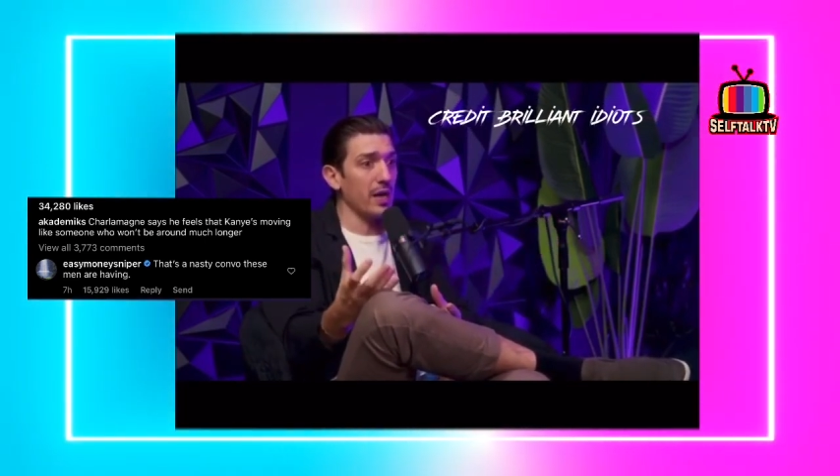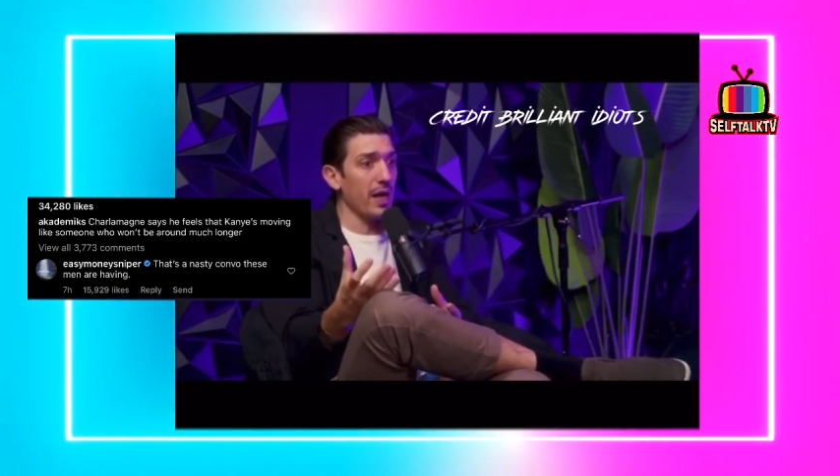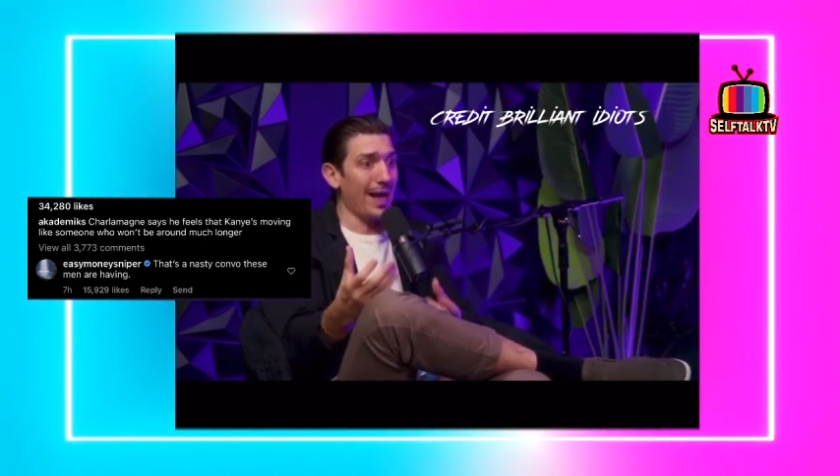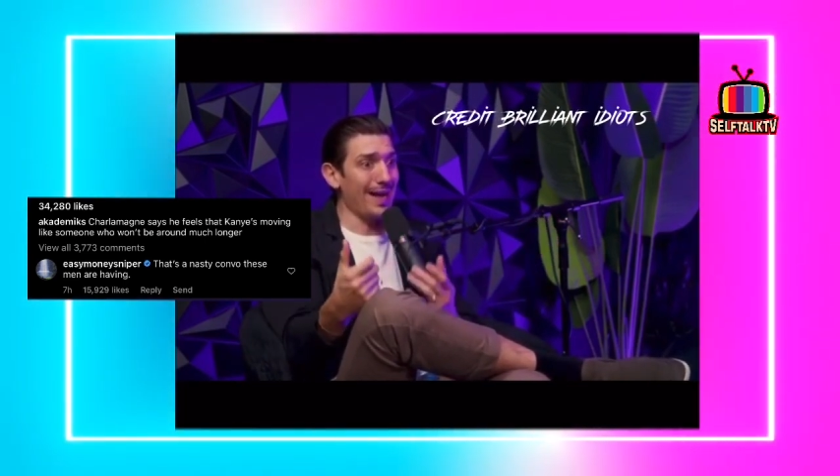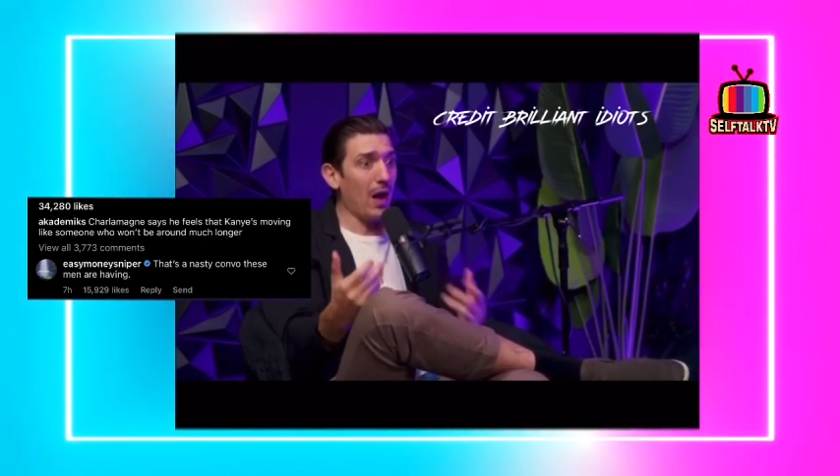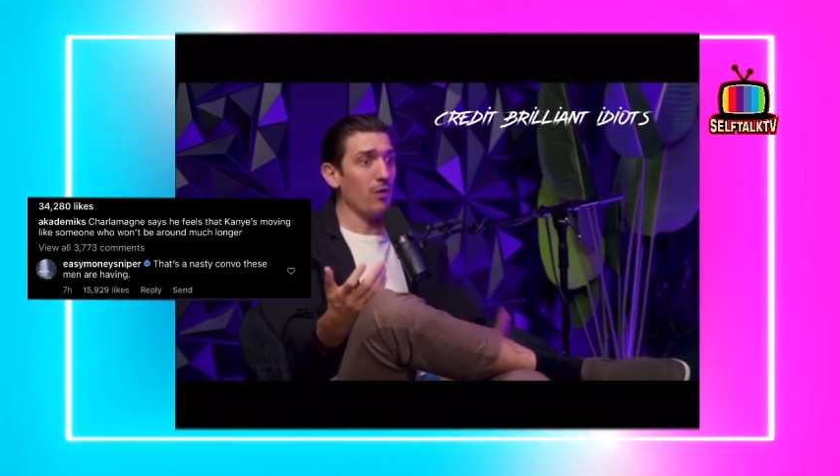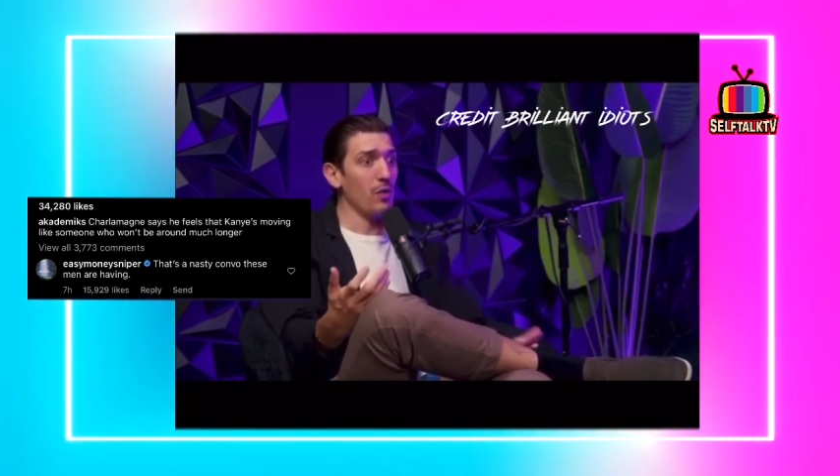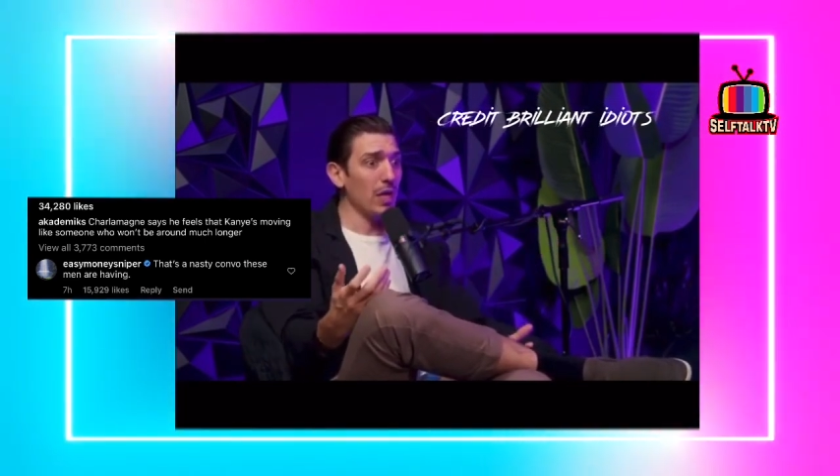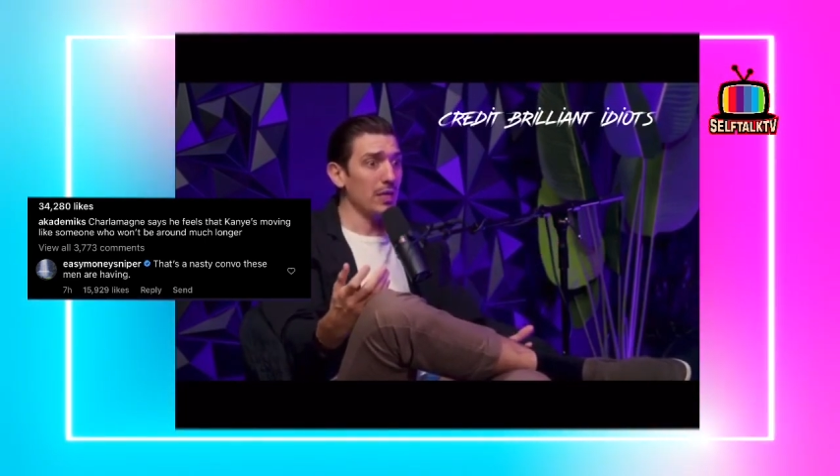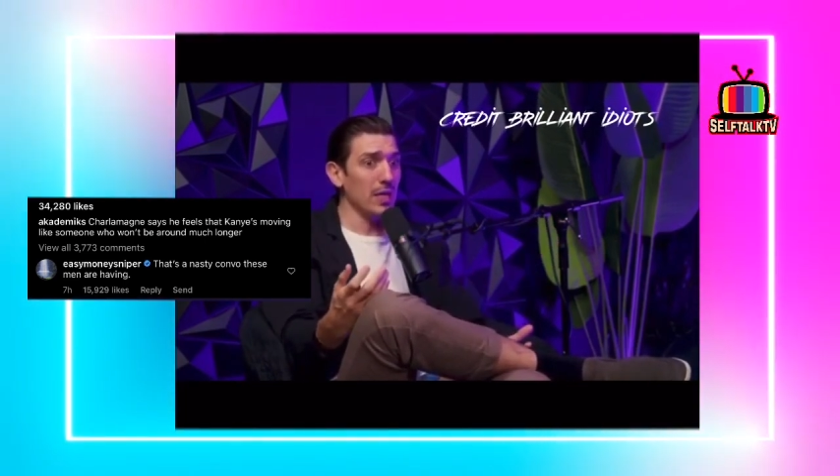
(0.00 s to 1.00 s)
and now I
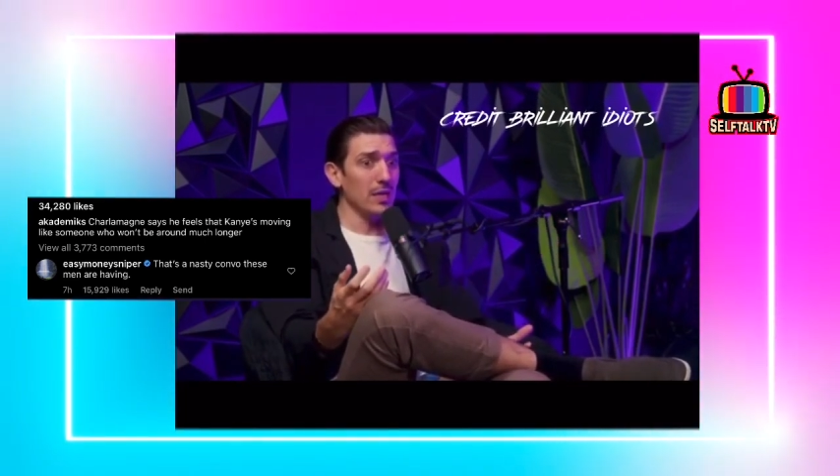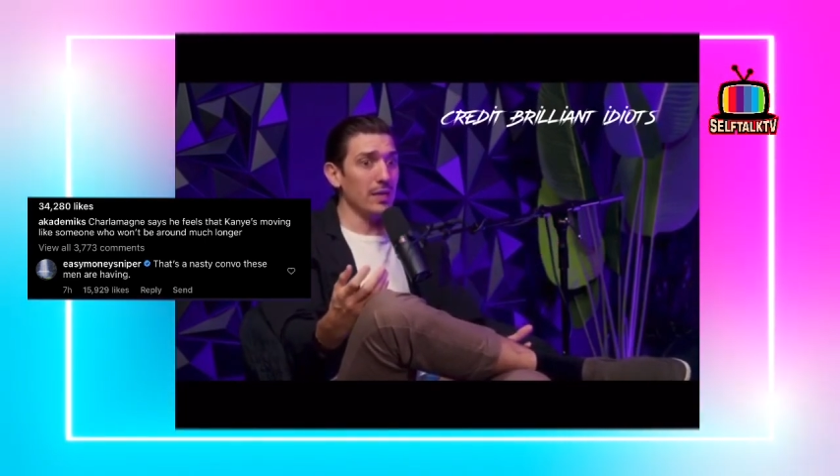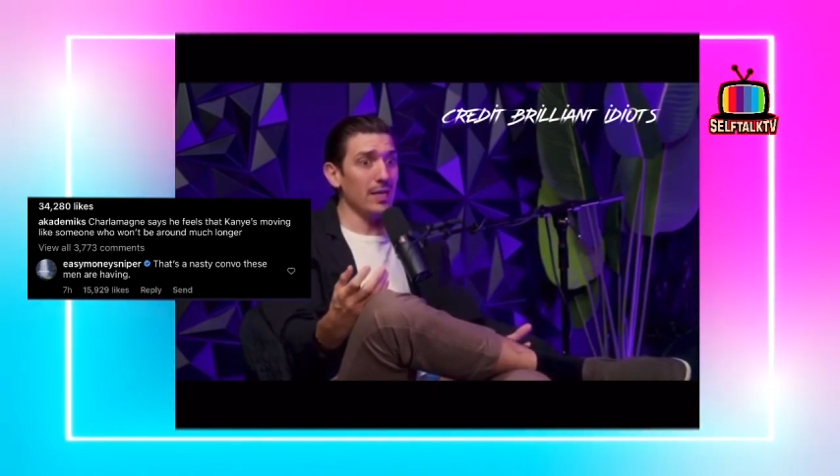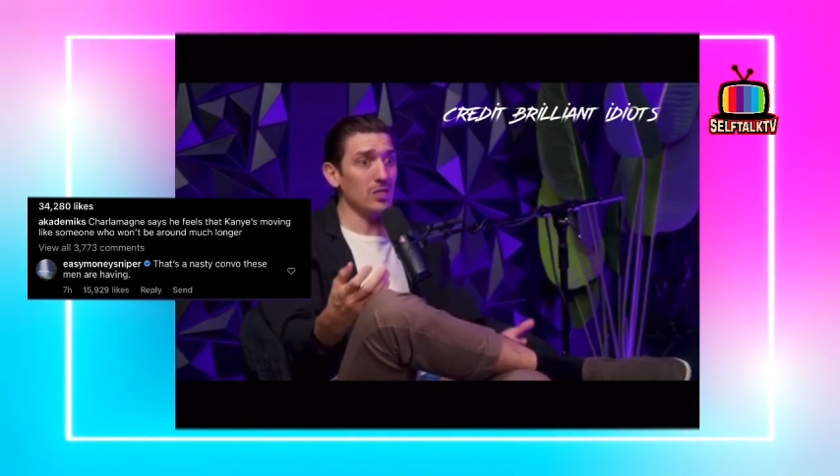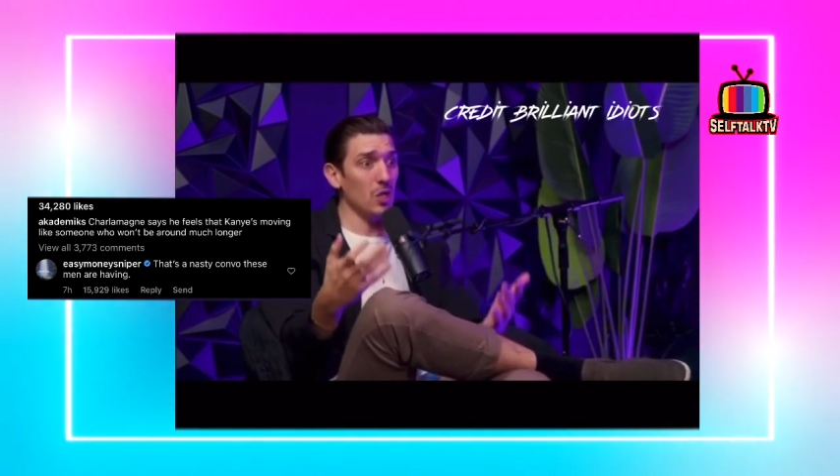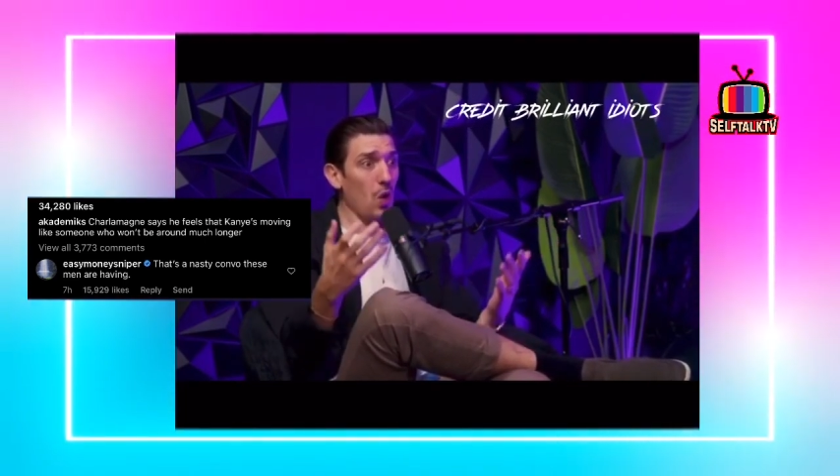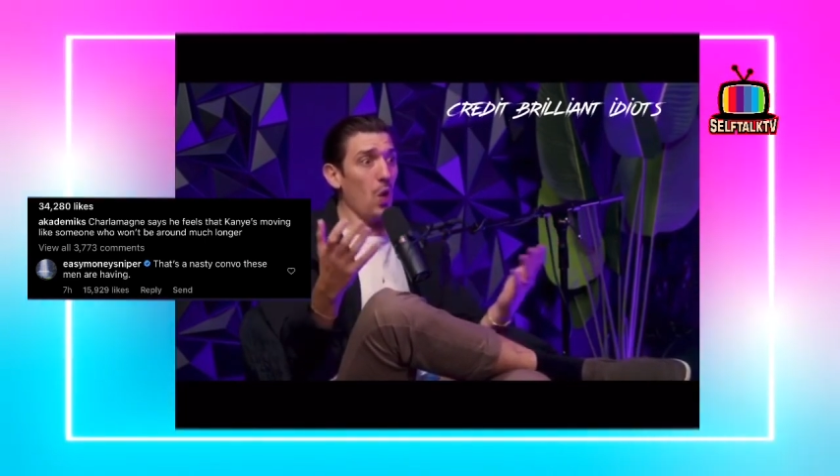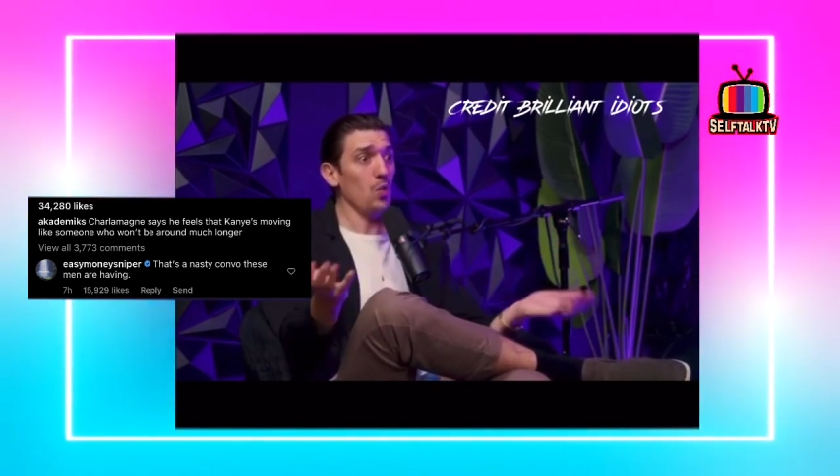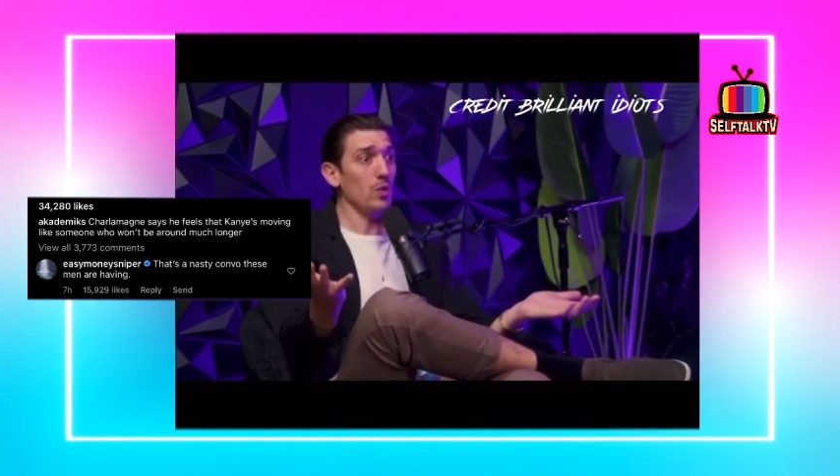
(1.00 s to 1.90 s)
realize that's the only